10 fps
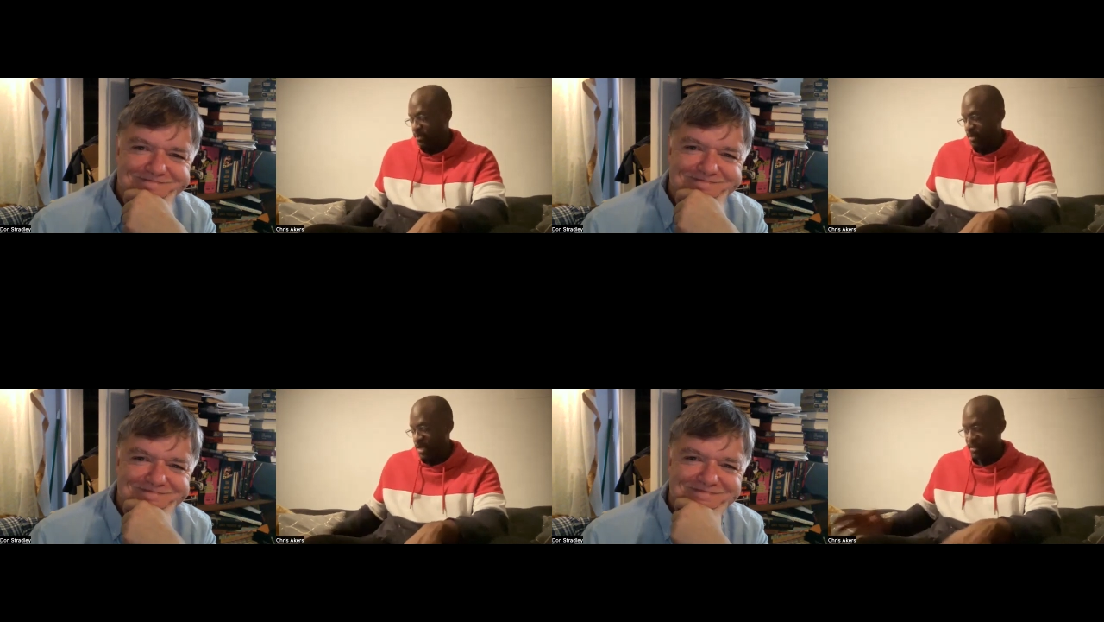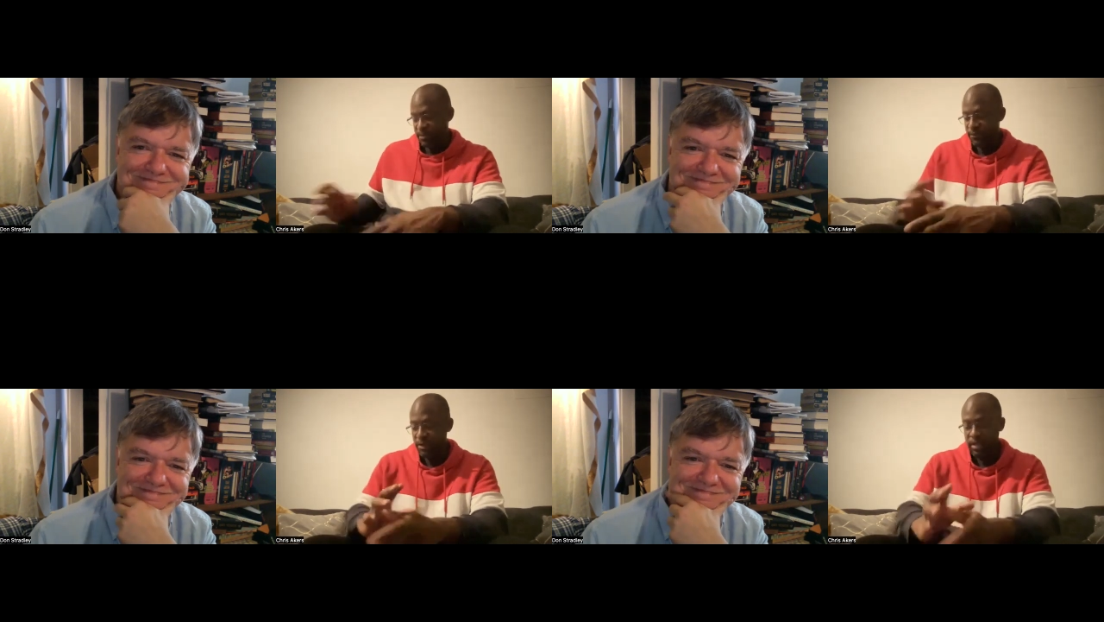Speaker 1: and it's
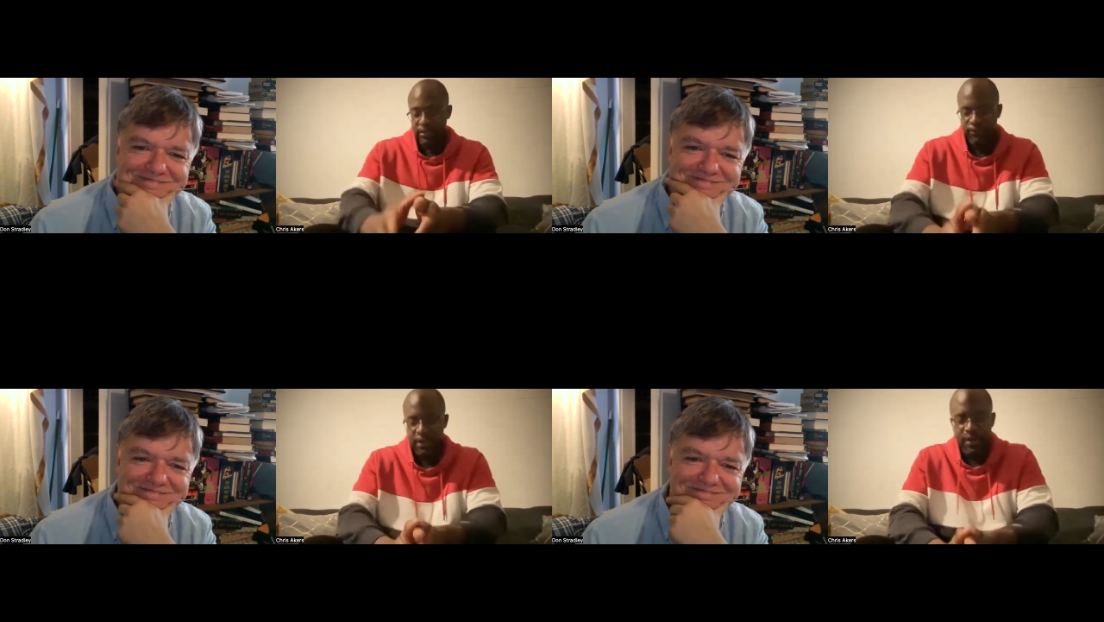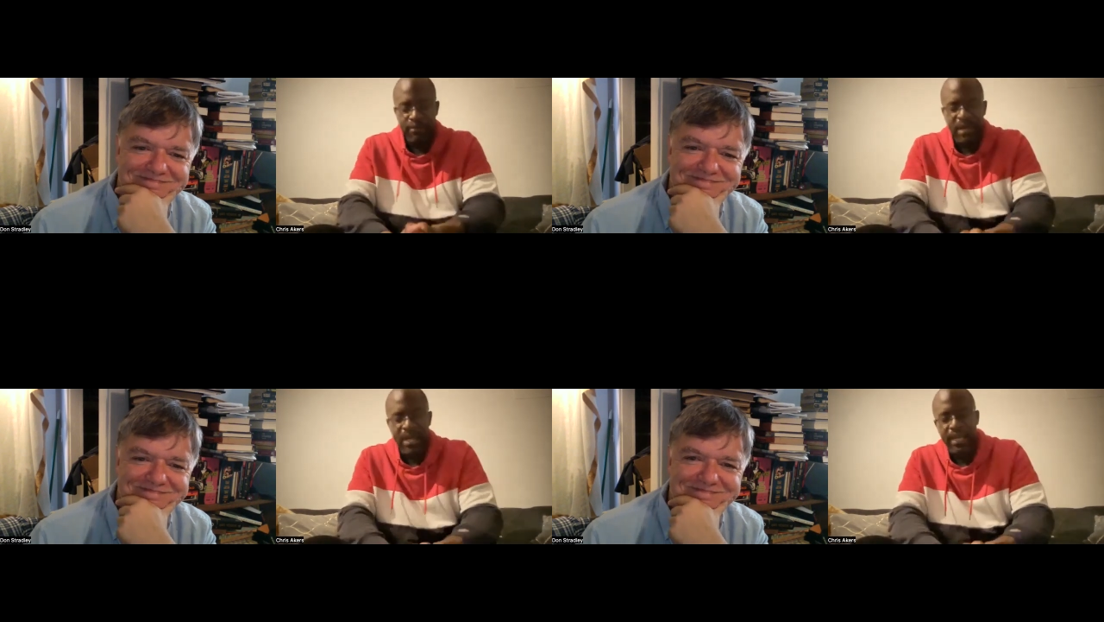been, like I said, very
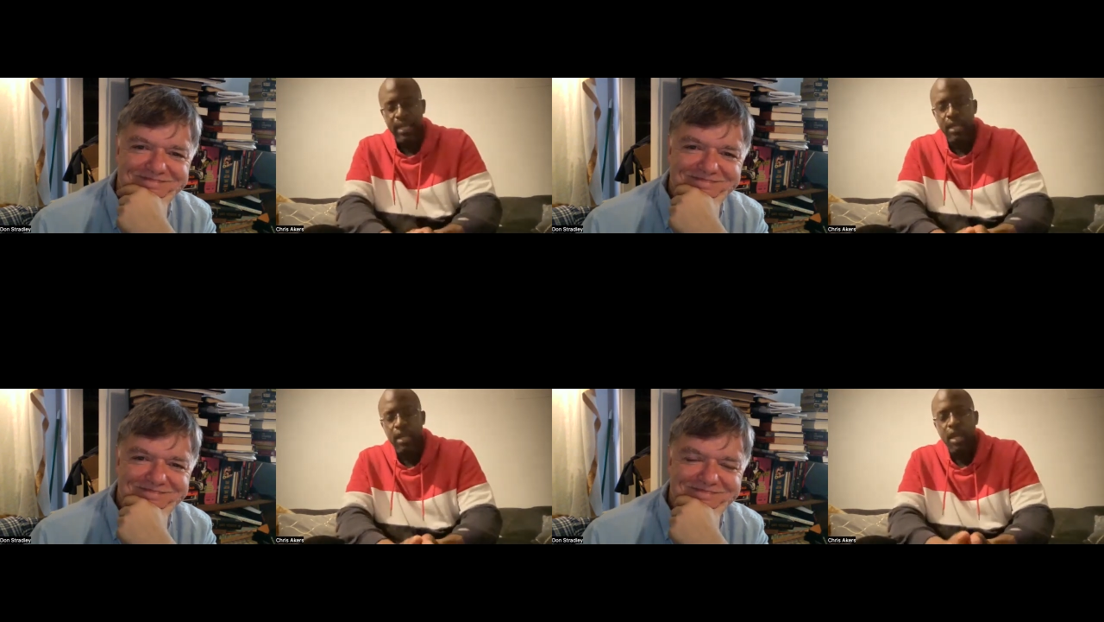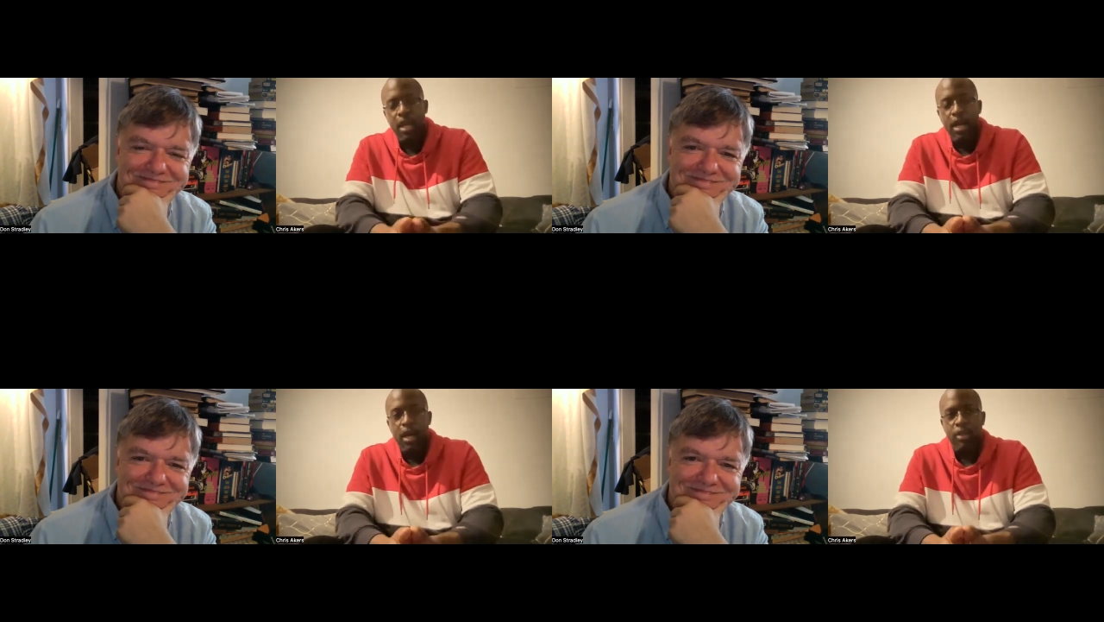compelling.
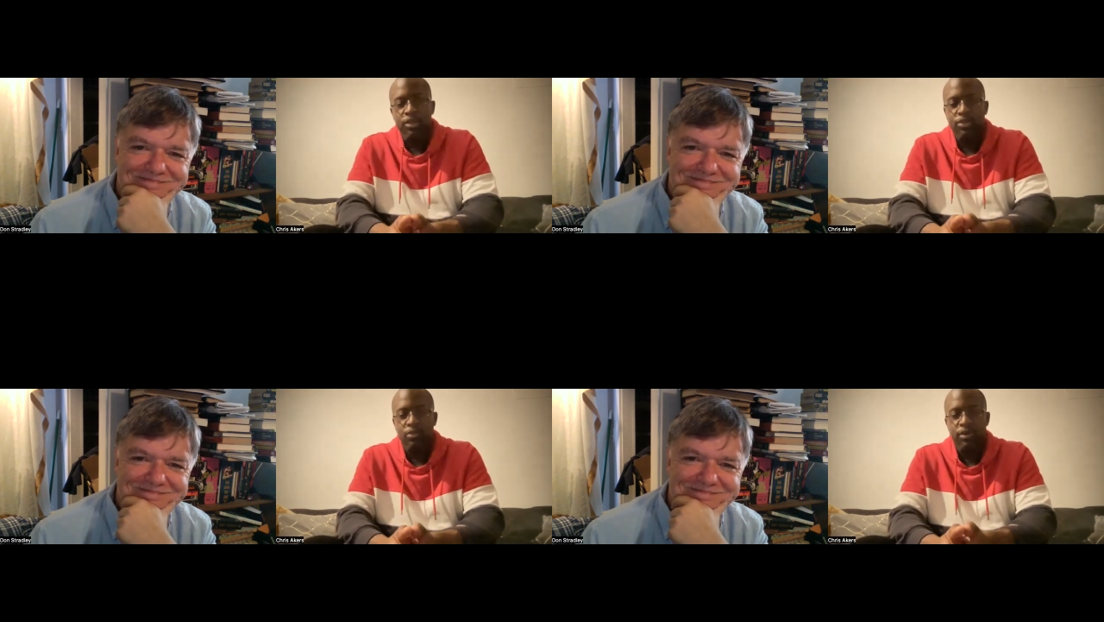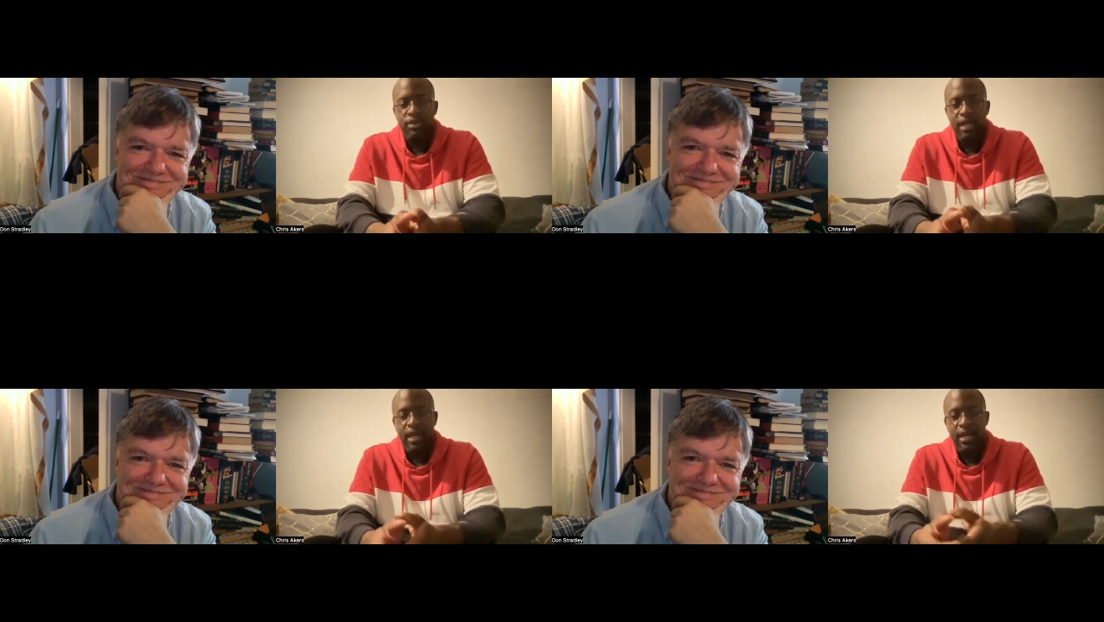I just
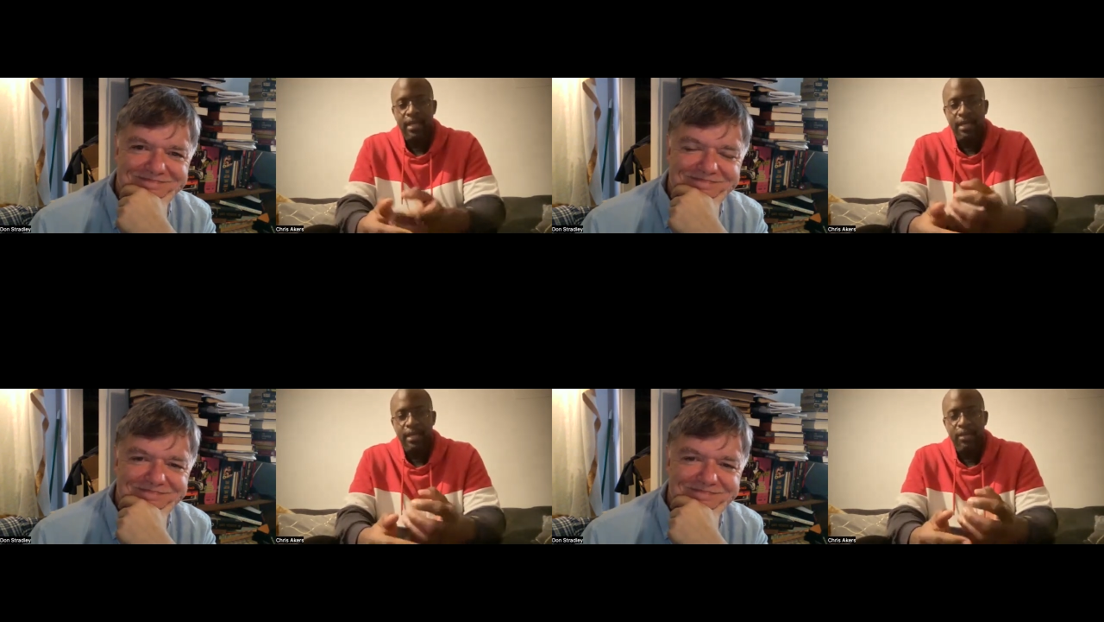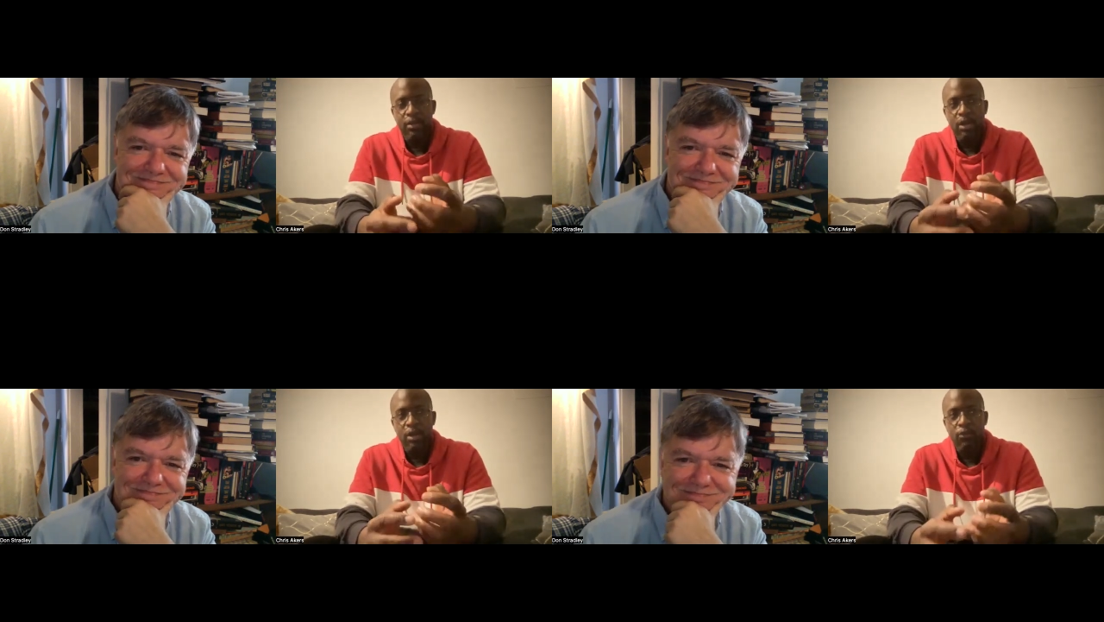wonder,
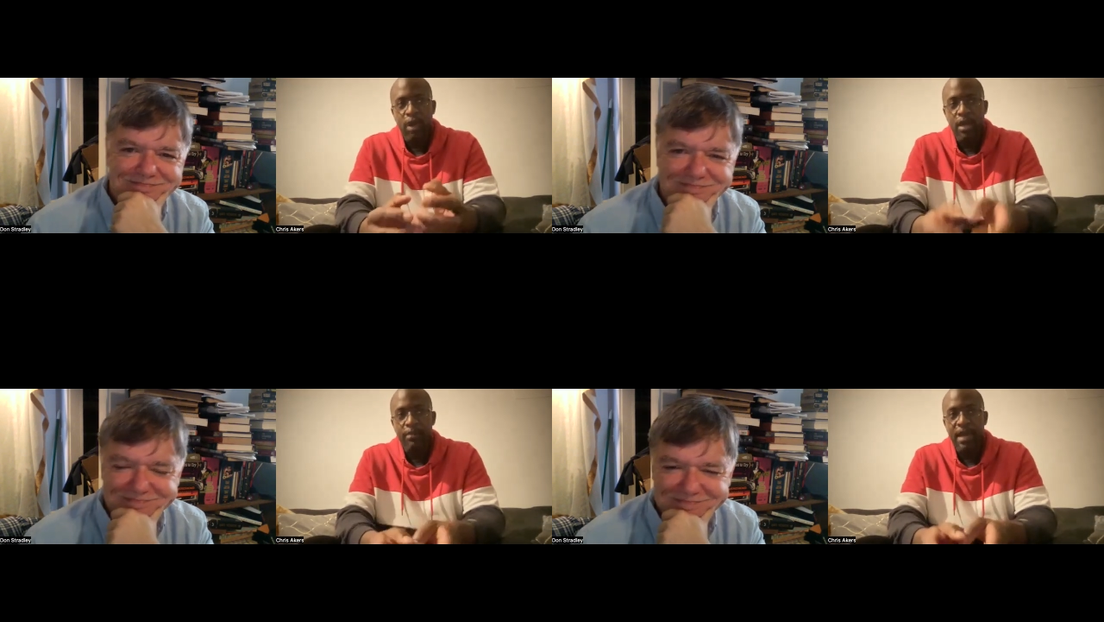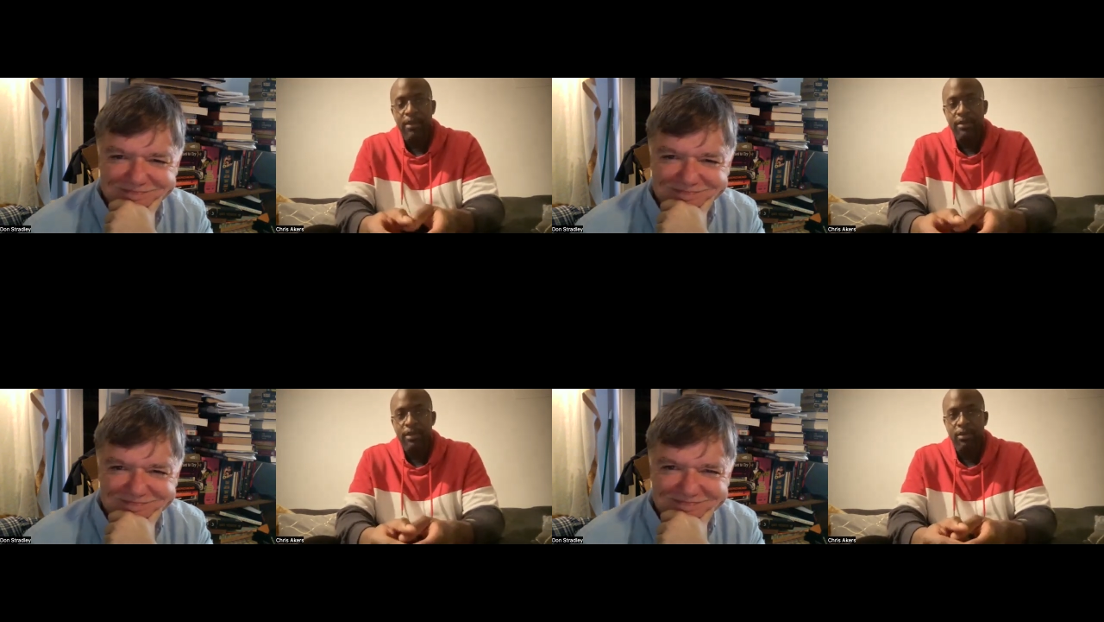you heard about